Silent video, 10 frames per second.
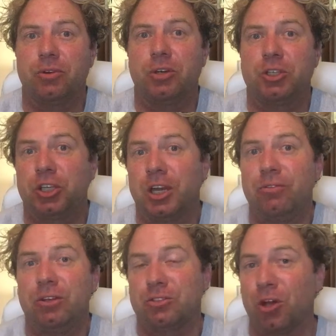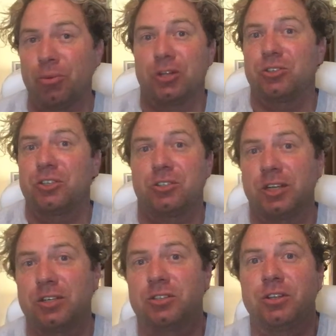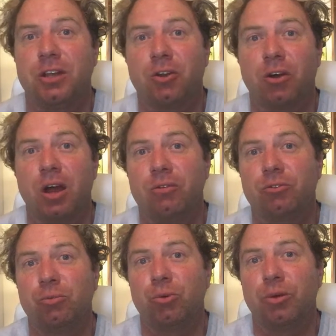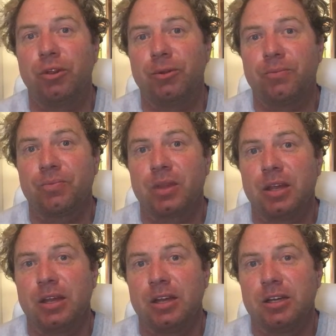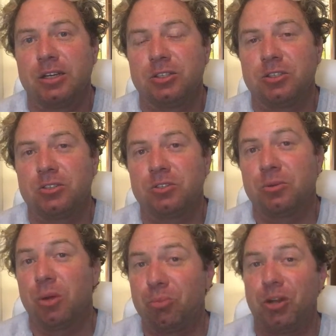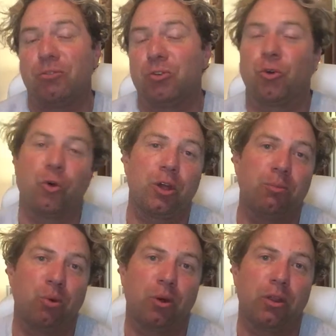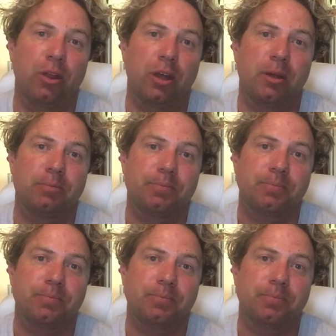achieving so much success and they're not comfortable with it? Just a bit of a talking point there.